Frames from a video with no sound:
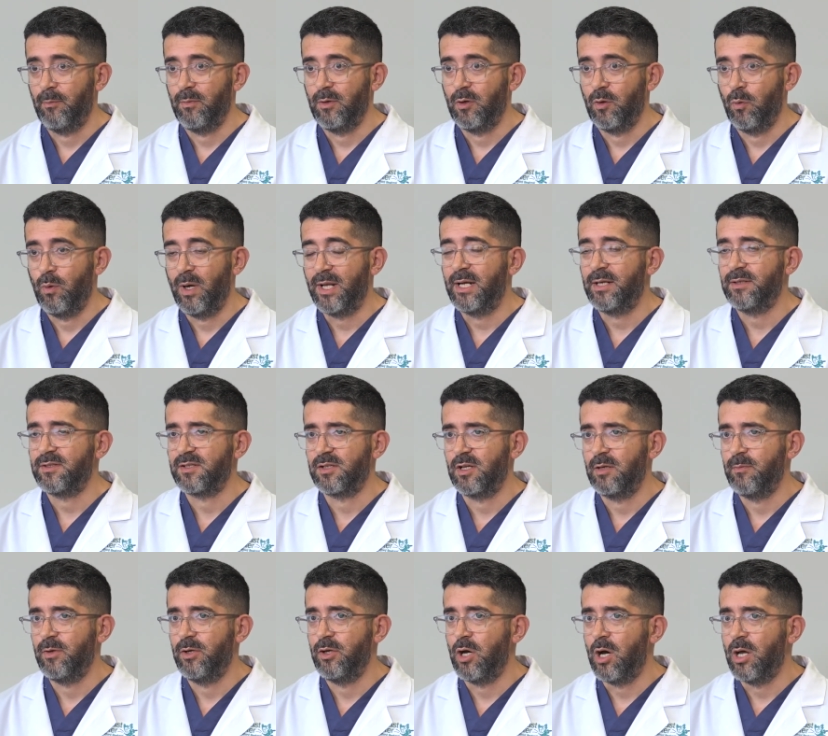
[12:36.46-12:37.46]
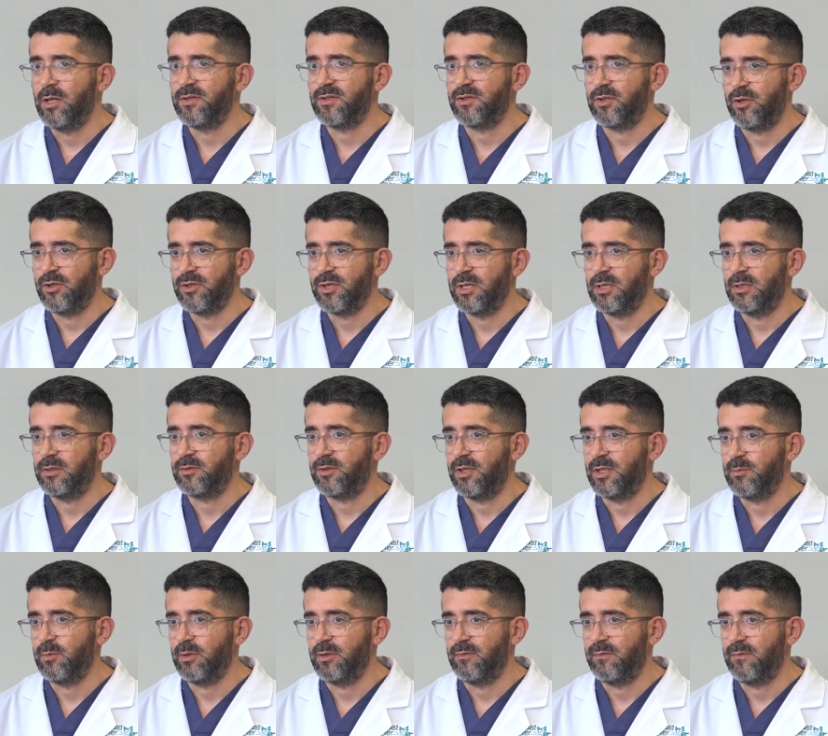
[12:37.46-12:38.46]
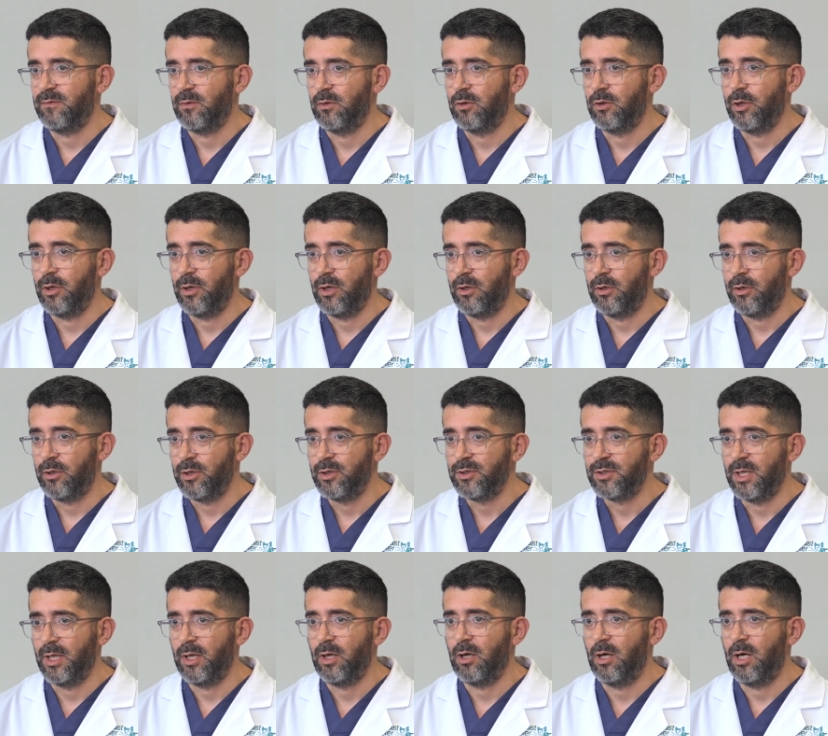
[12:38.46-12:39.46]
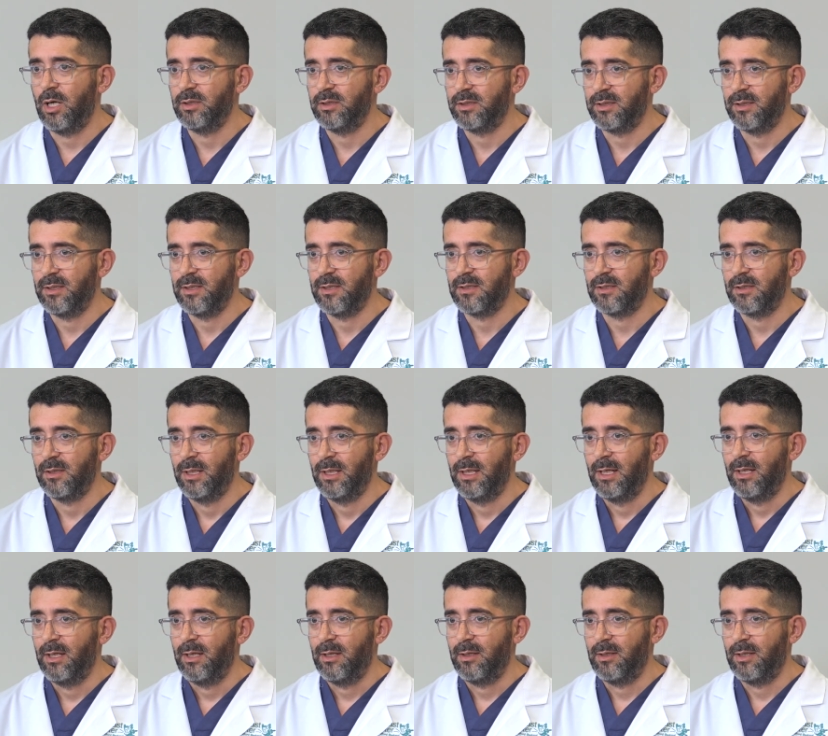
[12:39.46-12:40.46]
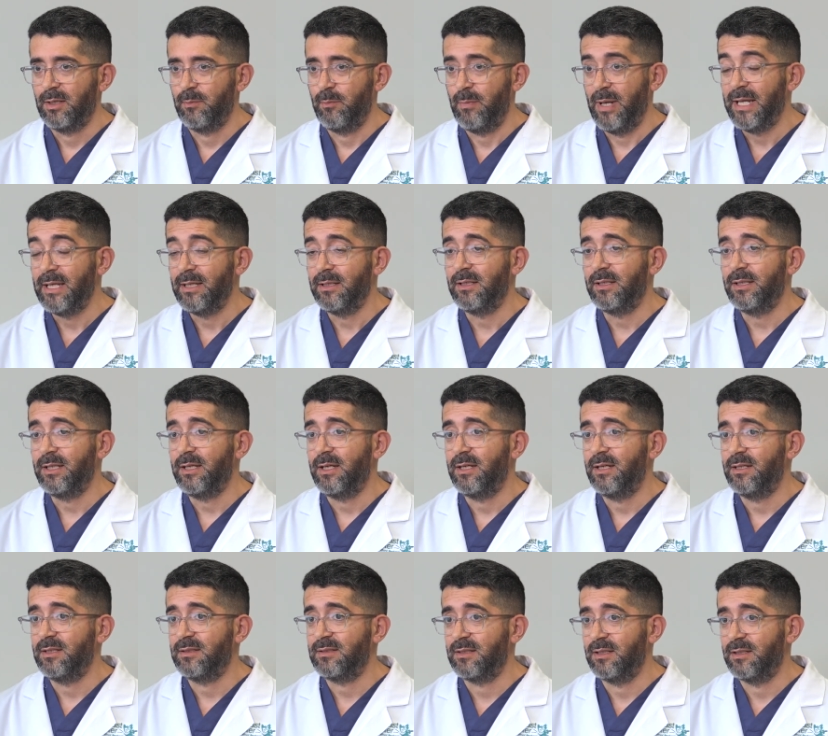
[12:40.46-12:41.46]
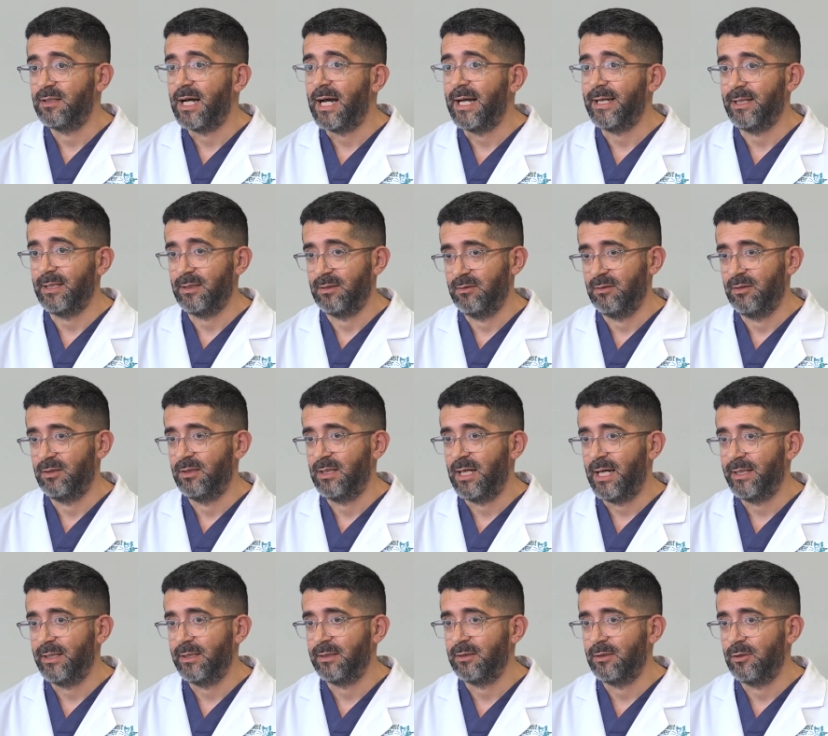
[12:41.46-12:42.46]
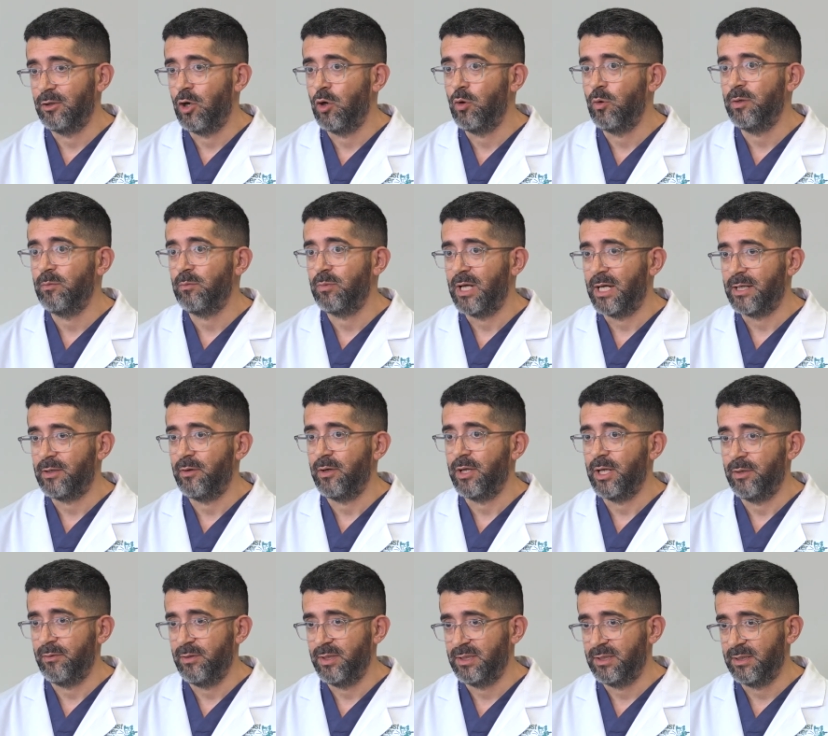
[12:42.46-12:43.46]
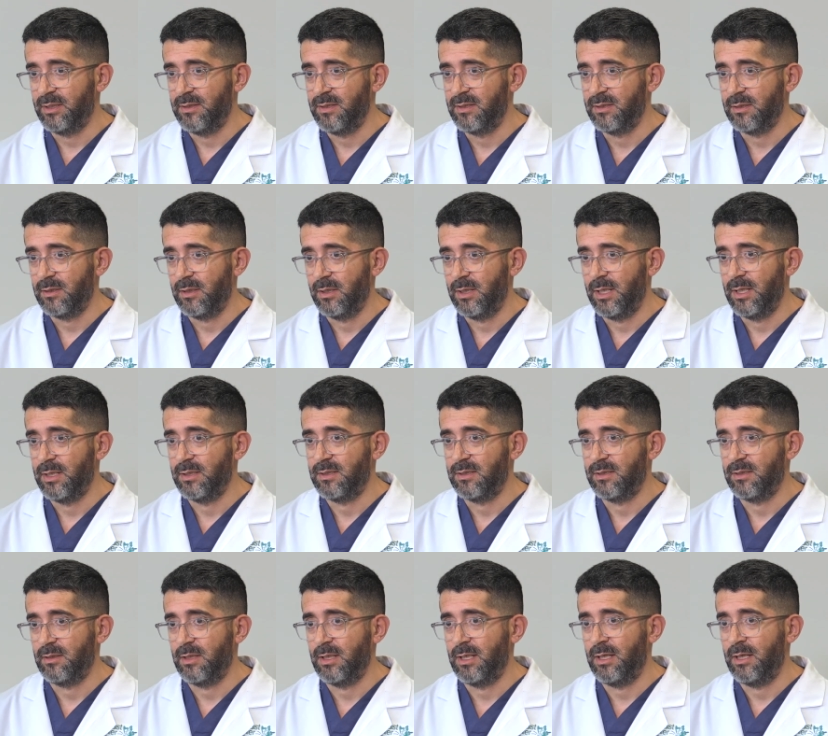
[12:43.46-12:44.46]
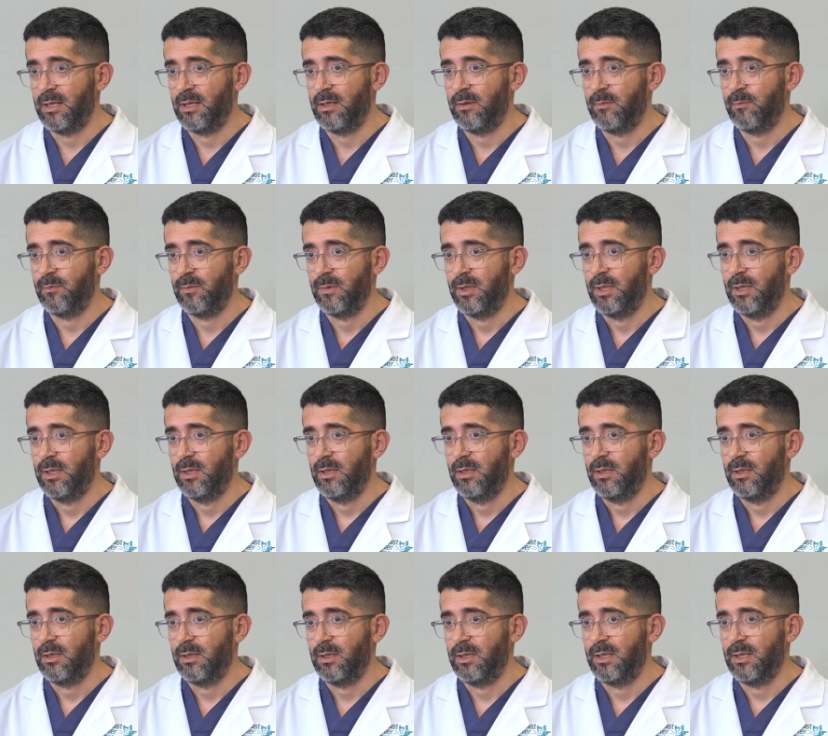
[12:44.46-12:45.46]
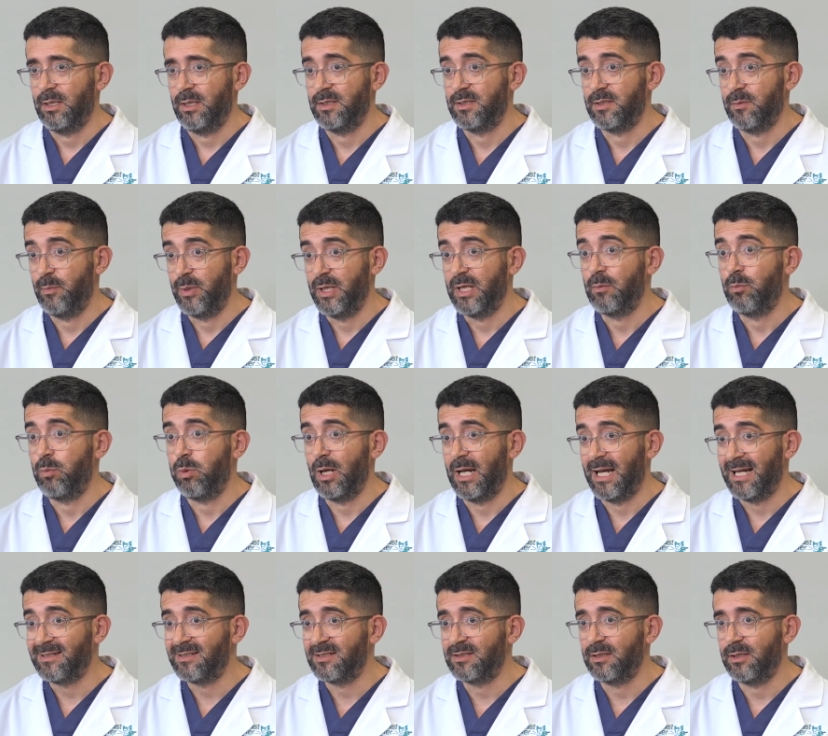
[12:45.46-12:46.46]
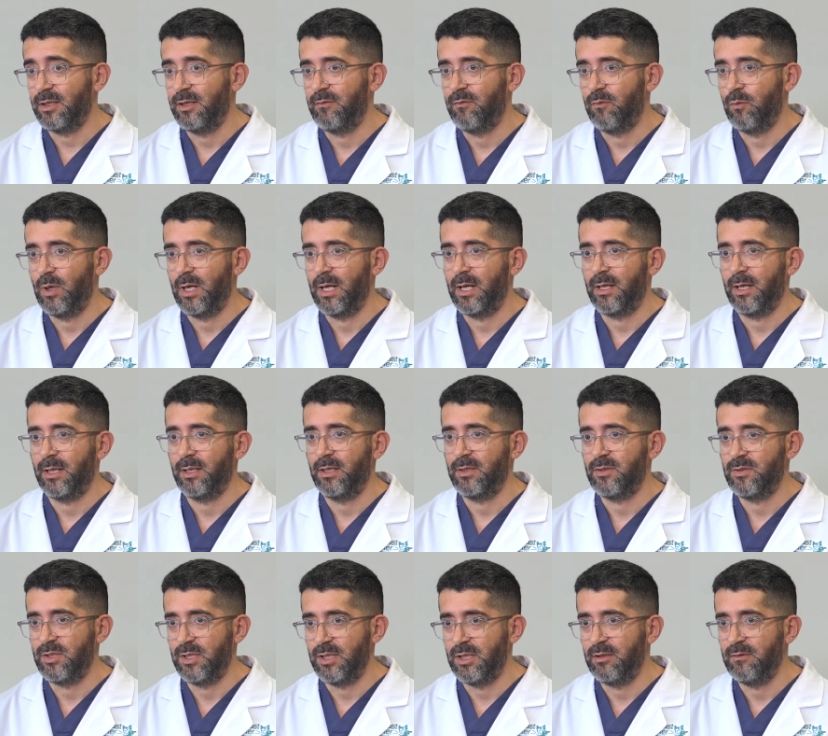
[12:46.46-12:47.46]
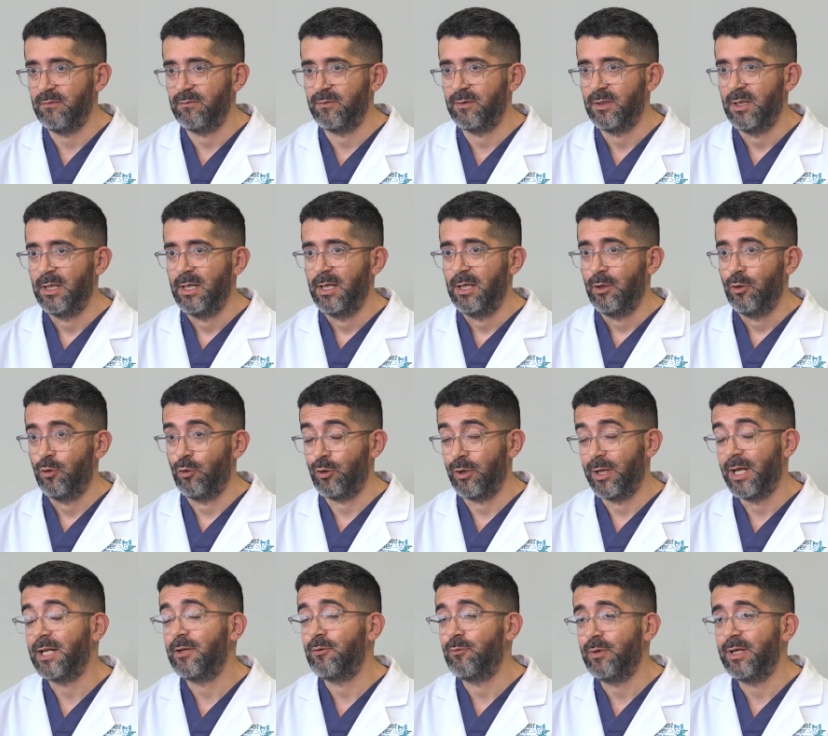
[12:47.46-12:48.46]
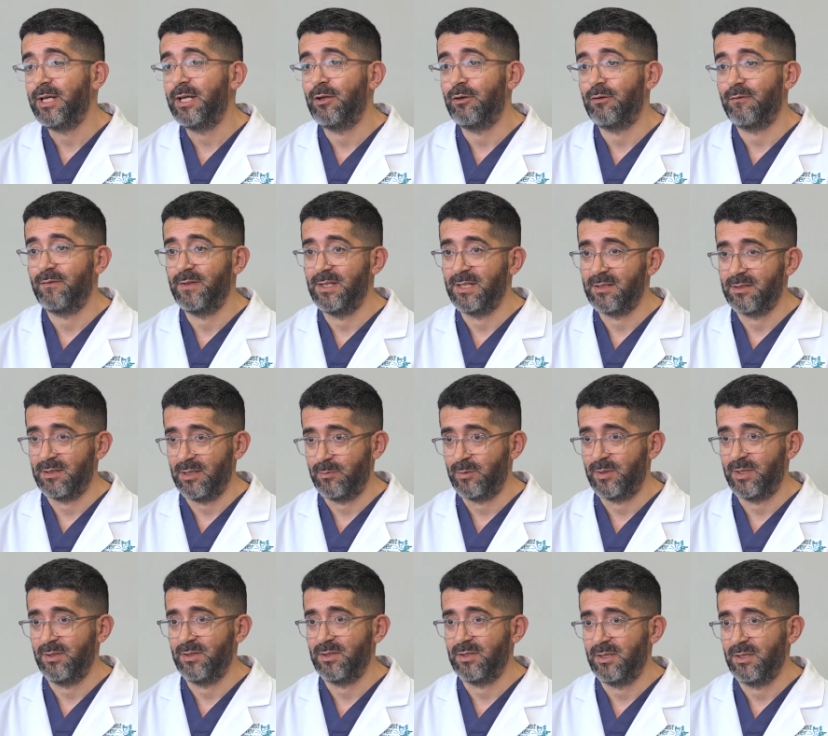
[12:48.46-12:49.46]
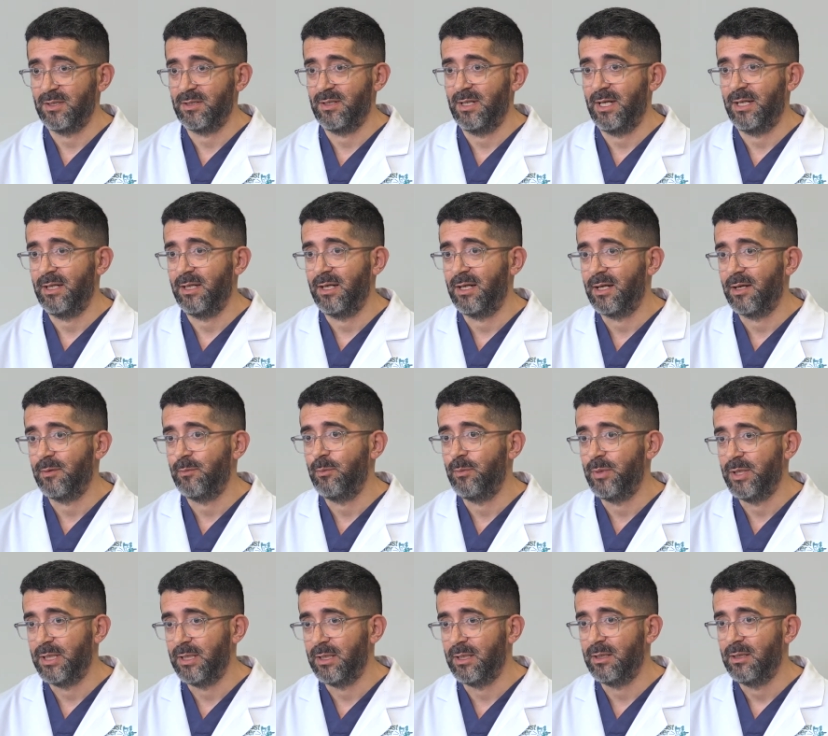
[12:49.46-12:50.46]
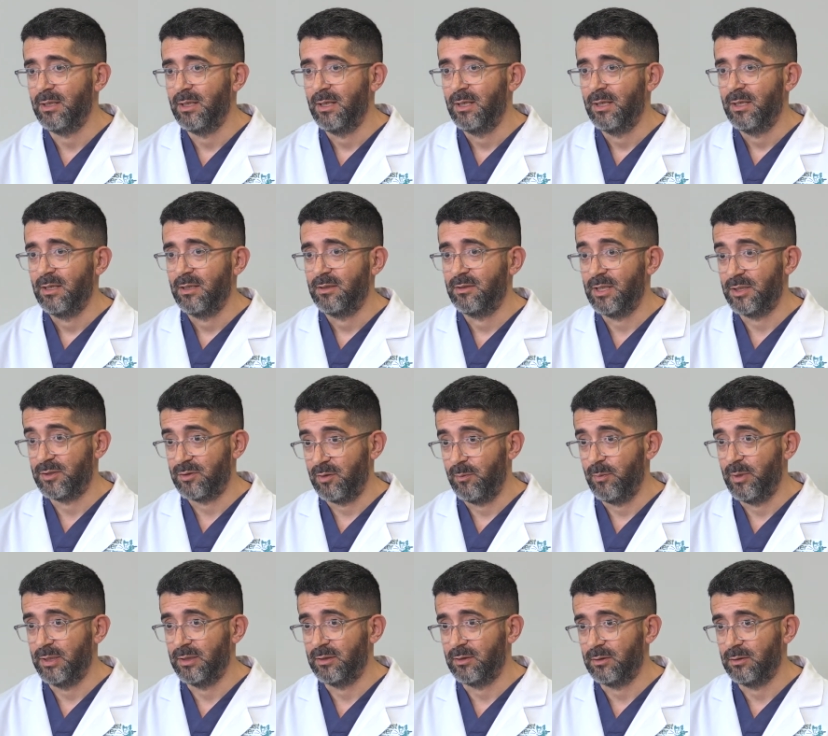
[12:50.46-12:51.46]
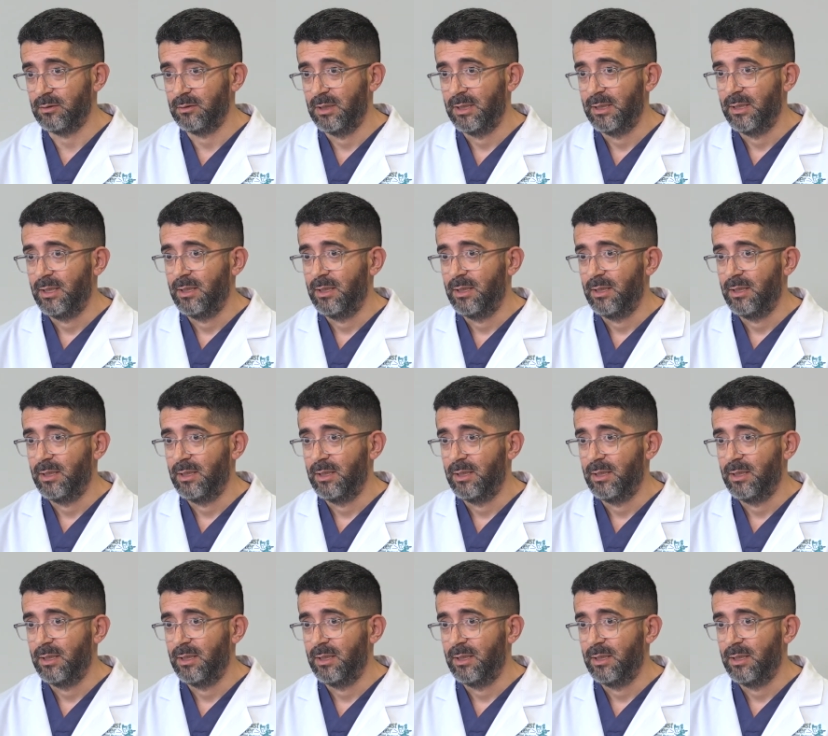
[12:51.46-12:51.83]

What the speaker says: What are some non-surgical treatment for urge incontinence? Mainly is the diet. The diet low in bladder irritants. It's a big plus if one can achieve or get rid of these substances that it can be detrimental.